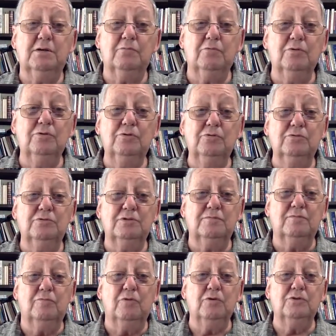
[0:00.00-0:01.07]
rules of
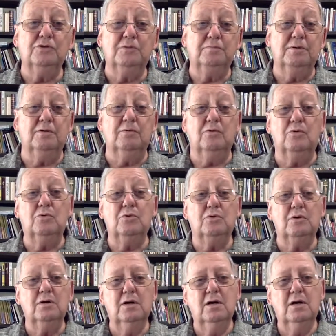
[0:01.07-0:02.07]
worship and order